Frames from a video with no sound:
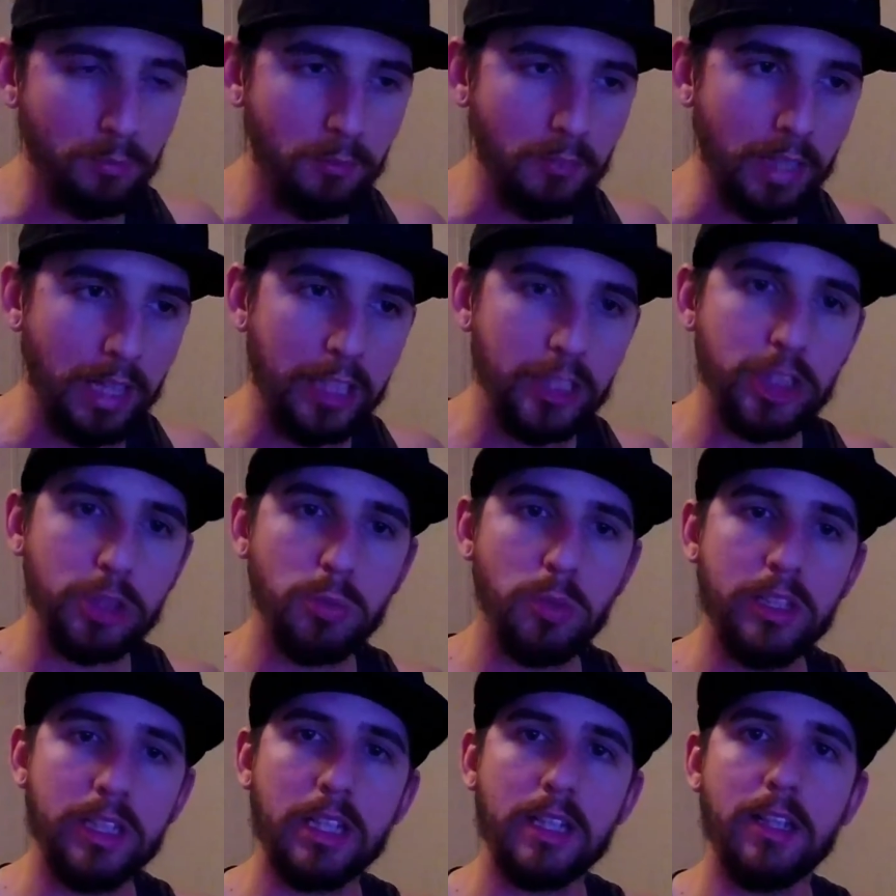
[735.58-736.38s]
I just
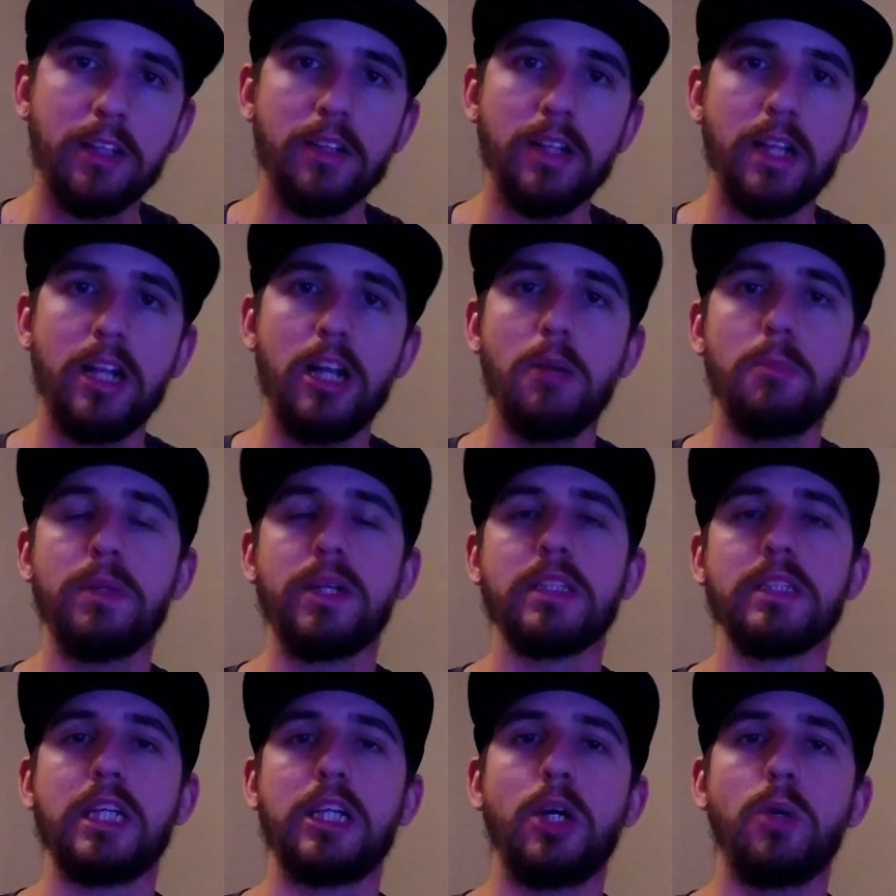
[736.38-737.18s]
wanted to clear that up
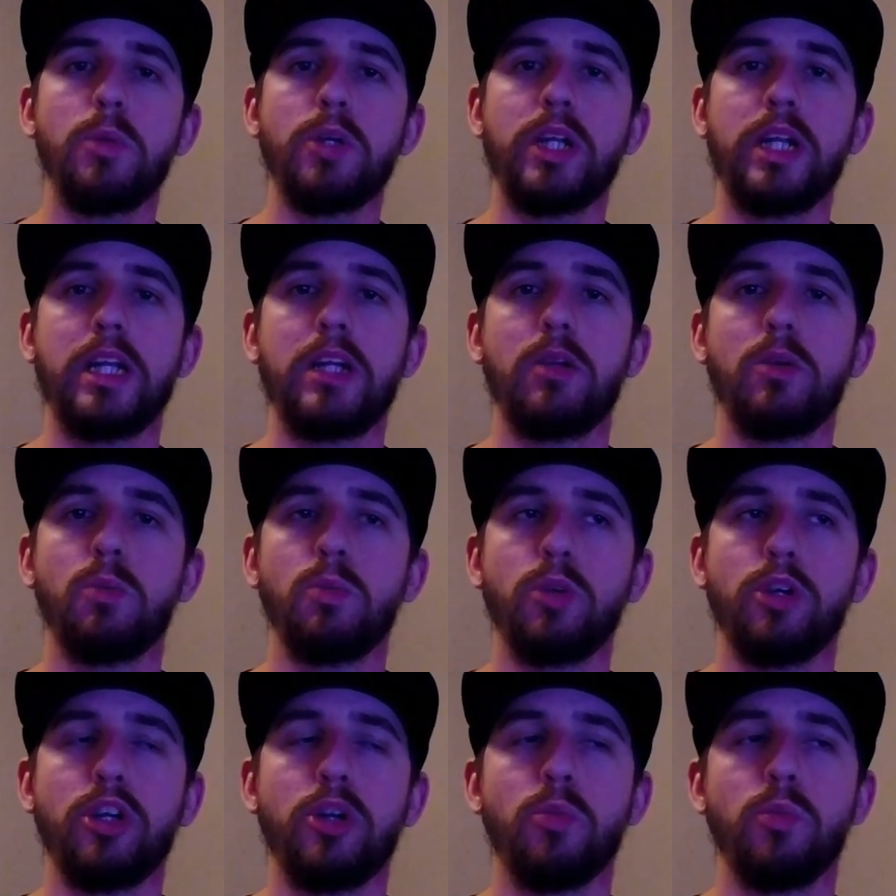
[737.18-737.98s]
because I know
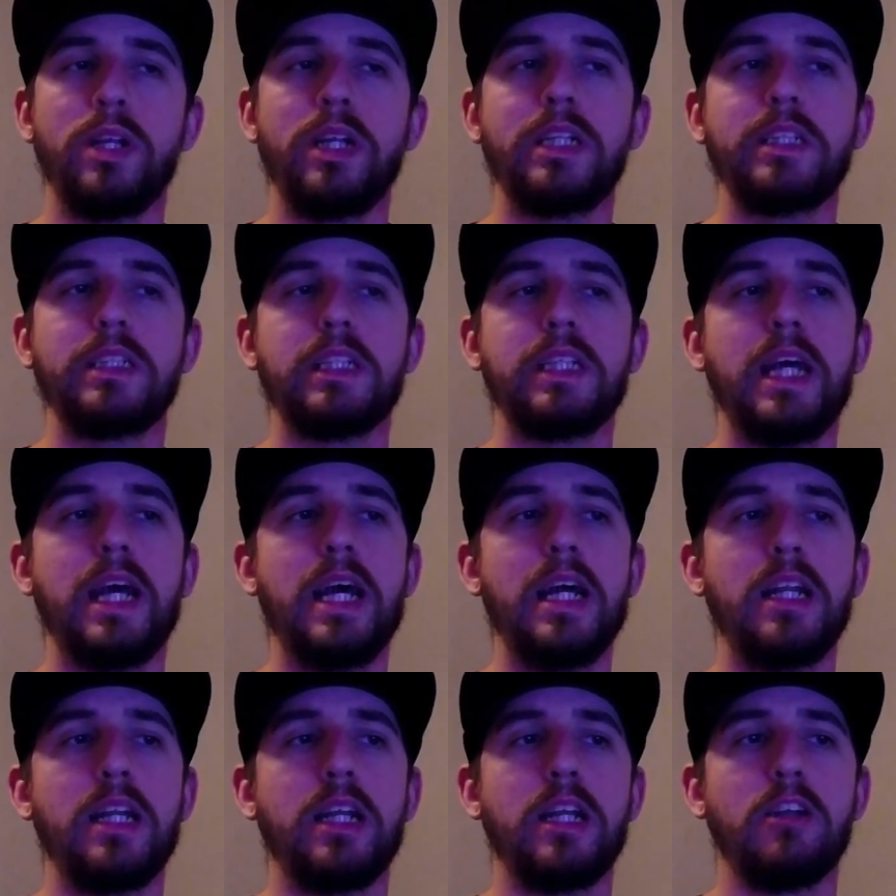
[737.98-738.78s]
we're gonna run into
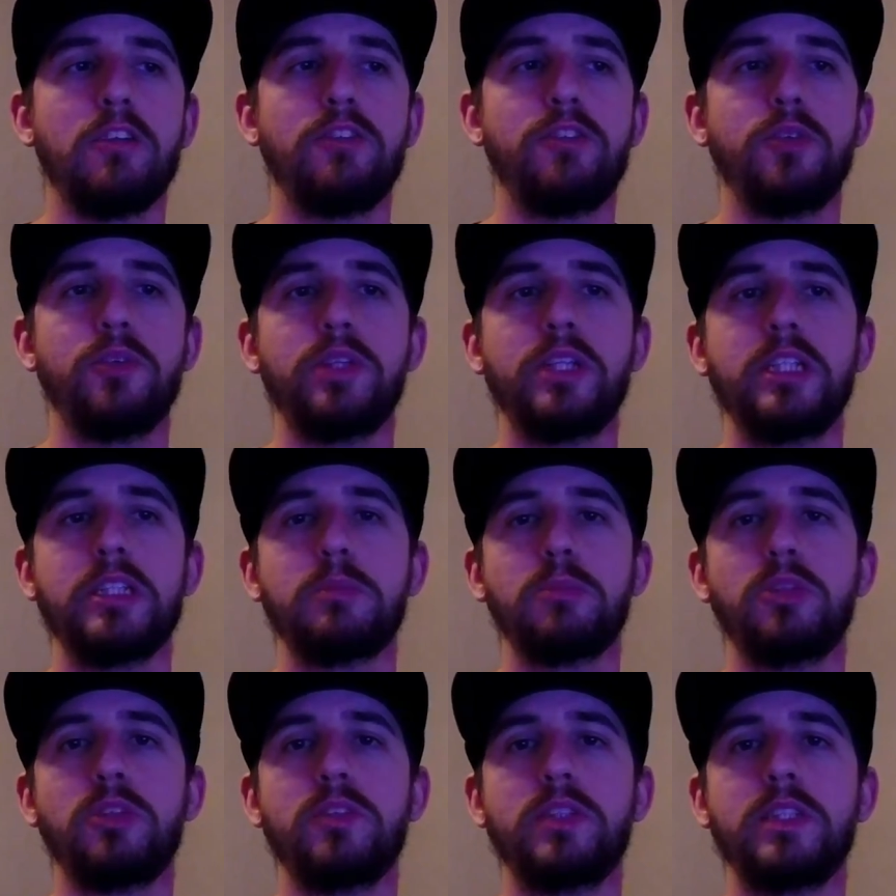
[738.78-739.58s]
that in a few of these
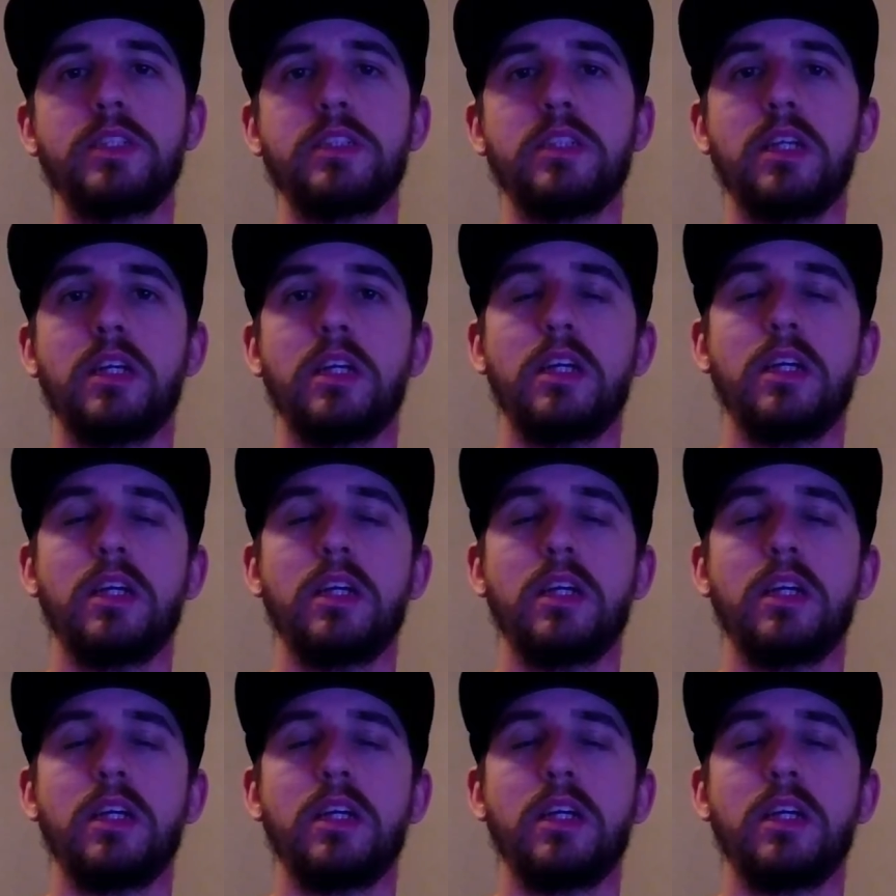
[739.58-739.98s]
movies,